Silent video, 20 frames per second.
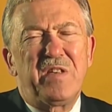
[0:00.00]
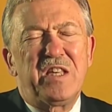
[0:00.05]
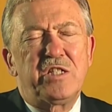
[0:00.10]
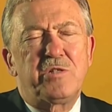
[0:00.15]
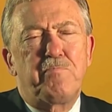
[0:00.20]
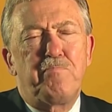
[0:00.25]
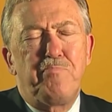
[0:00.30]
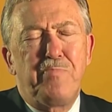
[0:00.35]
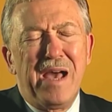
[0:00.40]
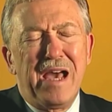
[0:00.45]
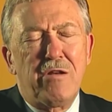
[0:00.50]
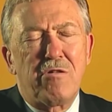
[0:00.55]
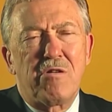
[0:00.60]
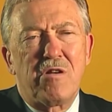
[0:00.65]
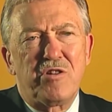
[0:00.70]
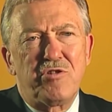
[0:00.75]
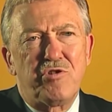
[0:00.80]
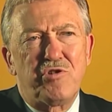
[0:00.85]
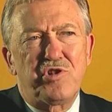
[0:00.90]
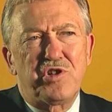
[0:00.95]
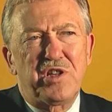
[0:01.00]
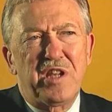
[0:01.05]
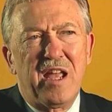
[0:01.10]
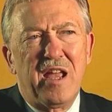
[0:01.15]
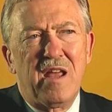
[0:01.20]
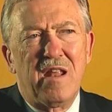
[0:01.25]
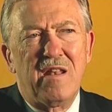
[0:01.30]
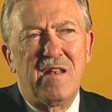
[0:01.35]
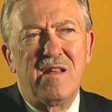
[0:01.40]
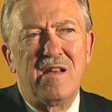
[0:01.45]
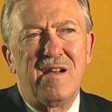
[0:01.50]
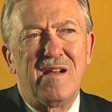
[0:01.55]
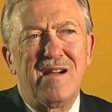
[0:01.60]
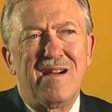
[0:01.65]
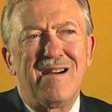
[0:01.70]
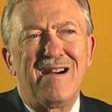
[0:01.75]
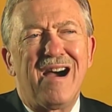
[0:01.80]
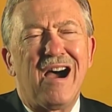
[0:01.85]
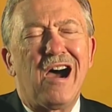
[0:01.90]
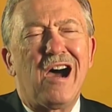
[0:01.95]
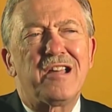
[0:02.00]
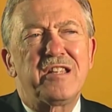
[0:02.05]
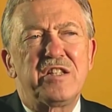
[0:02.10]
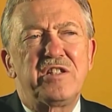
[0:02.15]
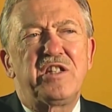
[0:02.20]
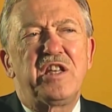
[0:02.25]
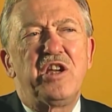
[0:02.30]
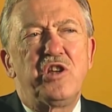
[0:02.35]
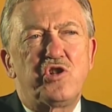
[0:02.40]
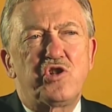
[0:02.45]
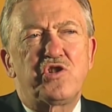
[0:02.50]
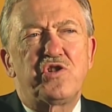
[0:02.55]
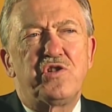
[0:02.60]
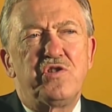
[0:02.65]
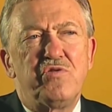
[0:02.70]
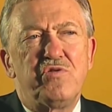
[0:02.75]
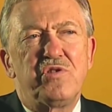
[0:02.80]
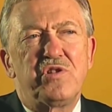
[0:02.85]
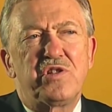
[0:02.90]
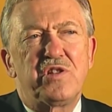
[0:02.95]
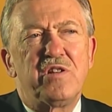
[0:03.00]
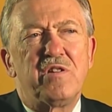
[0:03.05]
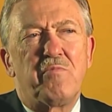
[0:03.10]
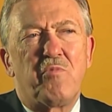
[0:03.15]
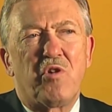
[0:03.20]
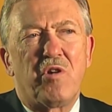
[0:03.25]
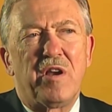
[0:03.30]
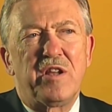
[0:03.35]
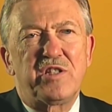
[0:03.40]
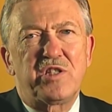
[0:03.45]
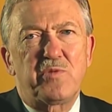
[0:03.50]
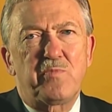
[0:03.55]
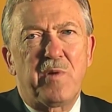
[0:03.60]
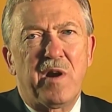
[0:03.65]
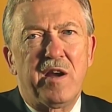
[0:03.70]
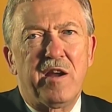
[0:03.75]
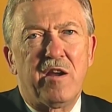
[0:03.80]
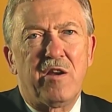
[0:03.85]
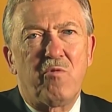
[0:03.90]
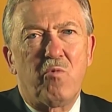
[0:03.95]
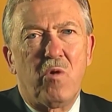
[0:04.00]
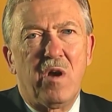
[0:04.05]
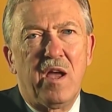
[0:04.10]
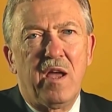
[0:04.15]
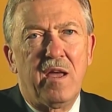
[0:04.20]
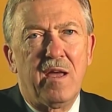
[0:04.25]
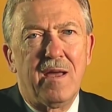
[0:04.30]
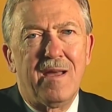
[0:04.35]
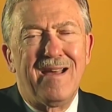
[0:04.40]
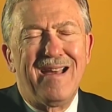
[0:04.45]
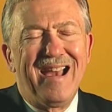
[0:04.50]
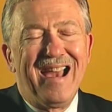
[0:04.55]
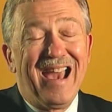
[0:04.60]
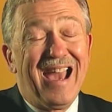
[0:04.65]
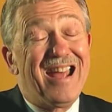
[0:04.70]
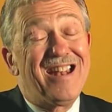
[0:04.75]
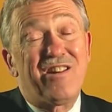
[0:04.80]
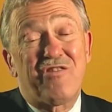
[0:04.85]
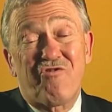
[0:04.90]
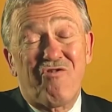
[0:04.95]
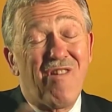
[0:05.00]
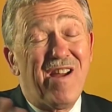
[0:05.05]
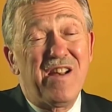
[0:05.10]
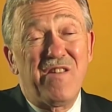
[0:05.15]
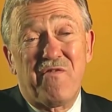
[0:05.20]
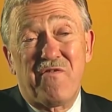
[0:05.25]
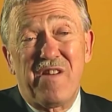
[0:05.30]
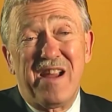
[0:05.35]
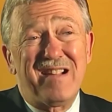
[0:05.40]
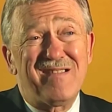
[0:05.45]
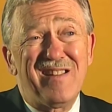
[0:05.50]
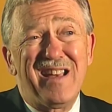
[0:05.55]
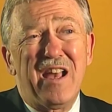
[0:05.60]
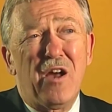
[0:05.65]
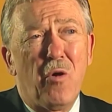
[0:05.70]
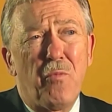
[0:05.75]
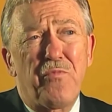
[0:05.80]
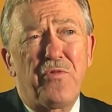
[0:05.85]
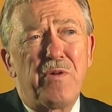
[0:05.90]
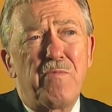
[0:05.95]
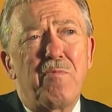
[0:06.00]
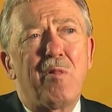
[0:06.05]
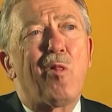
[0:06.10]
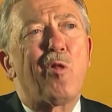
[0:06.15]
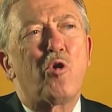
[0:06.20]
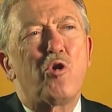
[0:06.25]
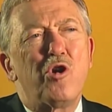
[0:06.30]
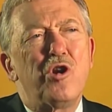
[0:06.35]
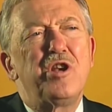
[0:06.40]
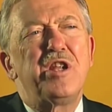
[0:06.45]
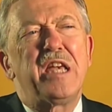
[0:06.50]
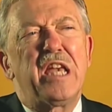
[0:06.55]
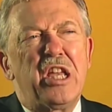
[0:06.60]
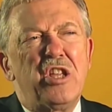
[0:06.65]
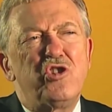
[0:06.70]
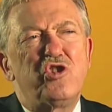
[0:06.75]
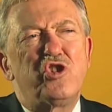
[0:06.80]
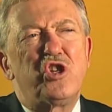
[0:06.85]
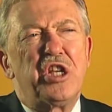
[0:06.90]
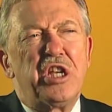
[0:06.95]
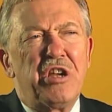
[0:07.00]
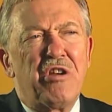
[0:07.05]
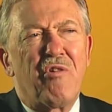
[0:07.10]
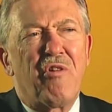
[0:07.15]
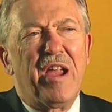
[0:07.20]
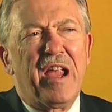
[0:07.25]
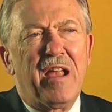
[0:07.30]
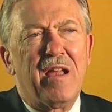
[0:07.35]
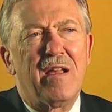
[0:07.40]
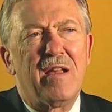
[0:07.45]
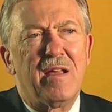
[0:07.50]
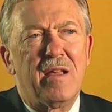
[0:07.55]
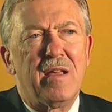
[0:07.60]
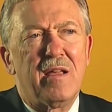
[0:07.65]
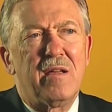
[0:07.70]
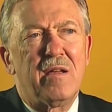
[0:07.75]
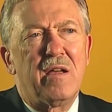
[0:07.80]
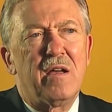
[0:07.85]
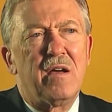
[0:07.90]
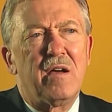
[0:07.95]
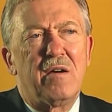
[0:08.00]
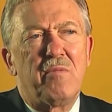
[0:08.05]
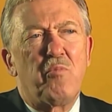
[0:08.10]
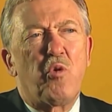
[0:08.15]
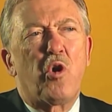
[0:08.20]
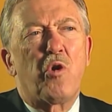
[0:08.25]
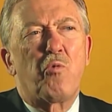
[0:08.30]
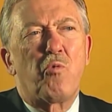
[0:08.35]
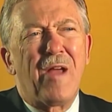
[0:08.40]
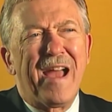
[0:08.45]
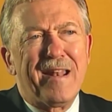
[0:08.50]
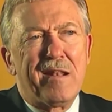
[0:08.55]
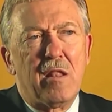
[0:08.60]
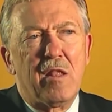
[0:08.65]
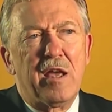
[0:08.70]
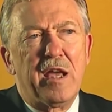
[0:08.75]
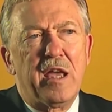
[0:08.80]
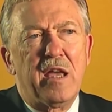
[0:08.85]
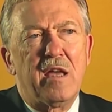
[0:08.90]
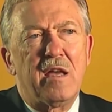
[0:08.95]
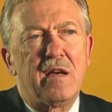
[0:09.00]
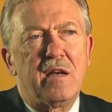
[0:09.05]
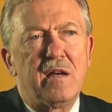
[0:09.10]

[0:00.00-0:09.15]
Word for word: is better understand how to teach students in a more inspired way and to try to, frankly, help them learn engineering uh, more readily.